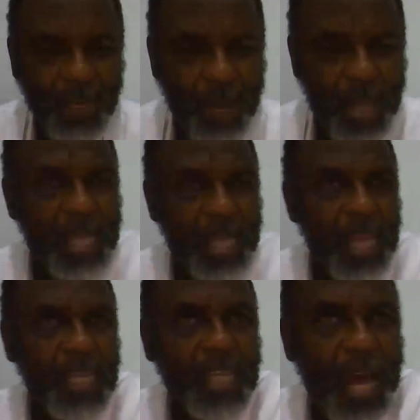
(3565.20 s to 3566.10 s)
take
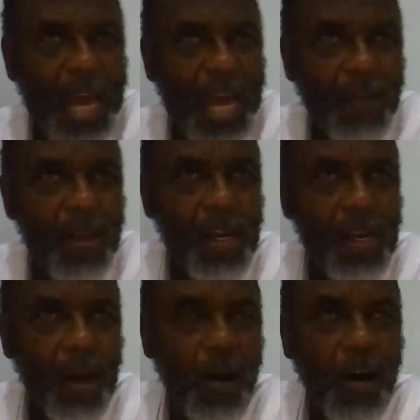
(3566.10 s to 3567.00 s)
his life,
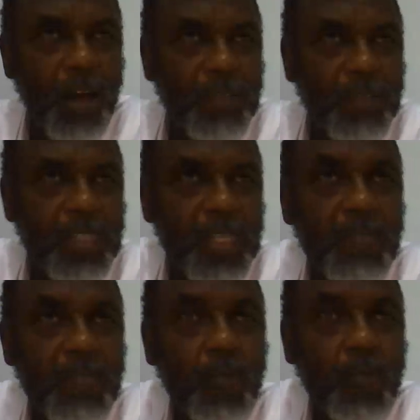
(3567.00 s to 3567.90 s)
all of a sudden
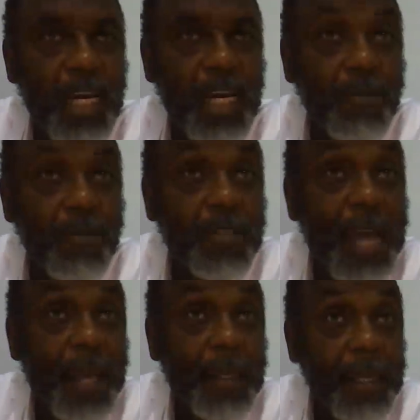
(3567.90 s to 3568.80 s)
them devils
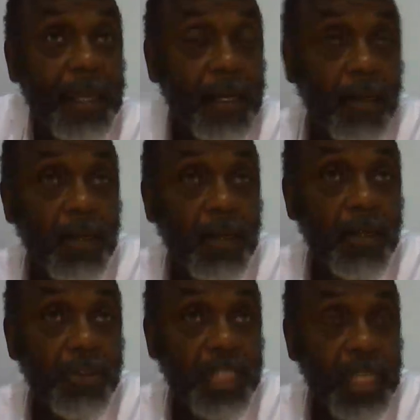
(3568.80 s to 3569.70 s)
got together. You
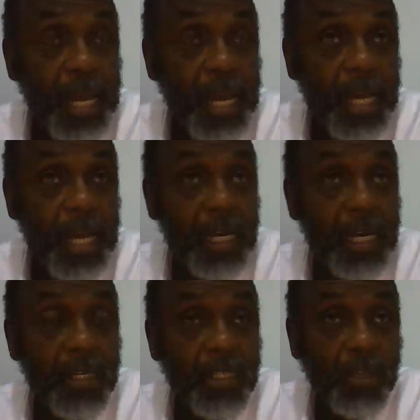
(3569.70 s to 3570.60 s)
see that?
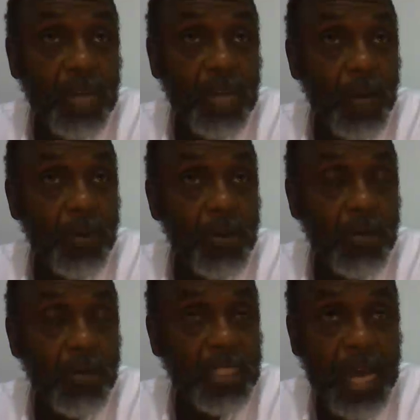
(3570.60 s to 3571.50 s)
So now when you're
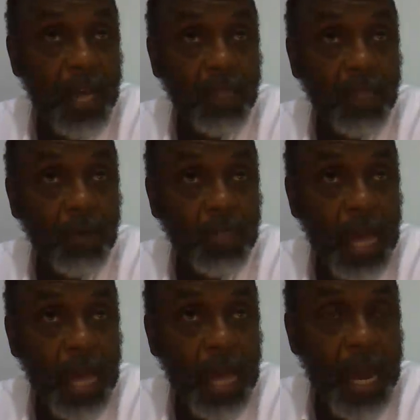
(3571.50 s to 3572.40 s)
a child of the Most
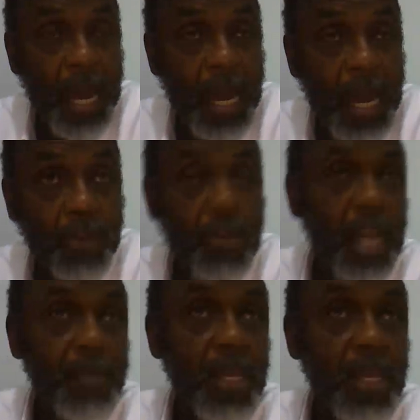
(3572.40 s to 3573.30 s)
High, you got
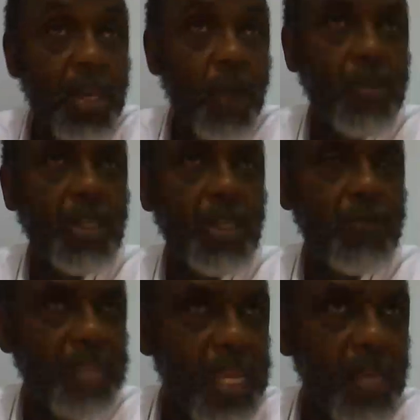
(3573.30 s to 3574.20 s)
to be yoked with your
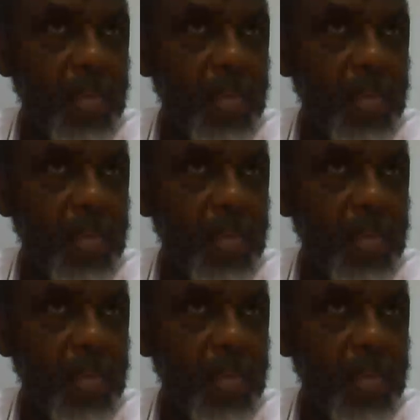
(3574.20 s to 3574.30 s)
team.